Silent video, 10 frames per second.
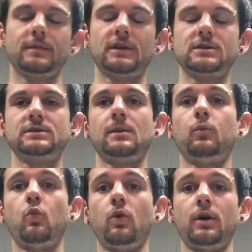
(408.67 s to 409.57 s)

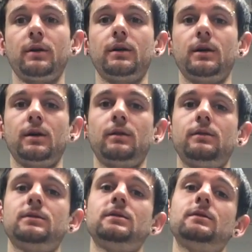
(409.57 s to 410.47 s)
Step 1, and
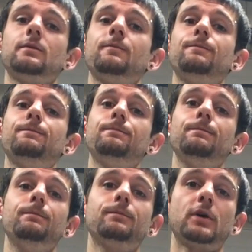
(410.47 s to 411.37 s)
this is
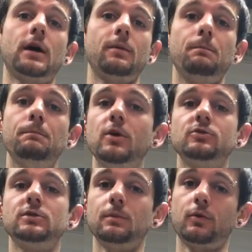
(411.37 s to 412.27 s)
probably the
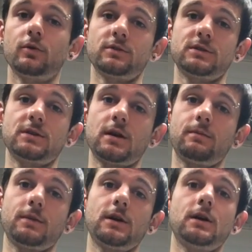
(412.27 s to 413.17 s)
most important
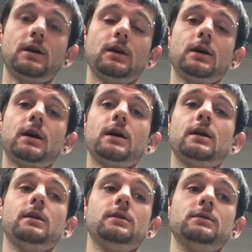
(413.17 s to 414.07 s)
step,
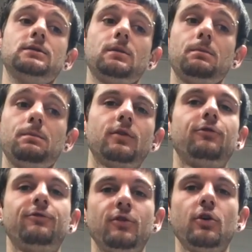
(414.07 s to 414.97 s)
is
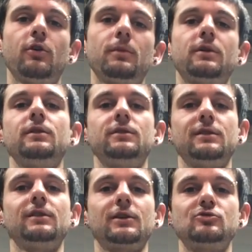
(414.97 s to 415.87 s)
confirm that
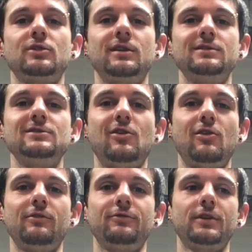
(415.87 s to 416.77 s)
the electric is
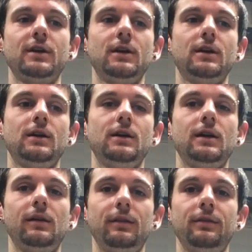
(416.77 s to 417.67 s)
off
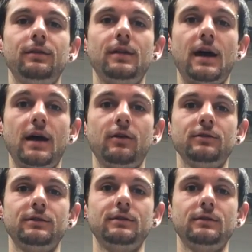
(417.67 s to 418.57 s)
in the
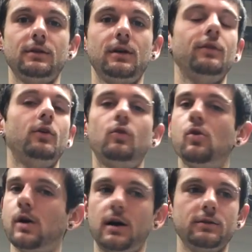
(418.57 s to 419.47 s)
house, in the
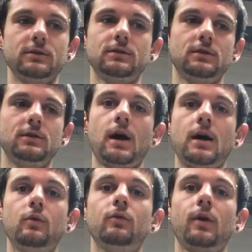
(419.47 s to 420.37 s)
whole house.
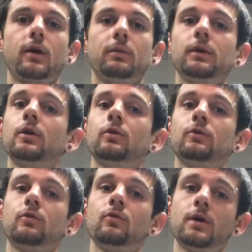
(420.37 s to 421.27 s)
I would recommend going
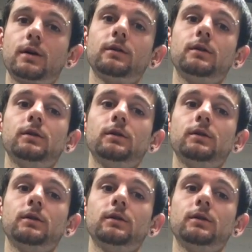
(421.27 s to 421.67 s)
directly to the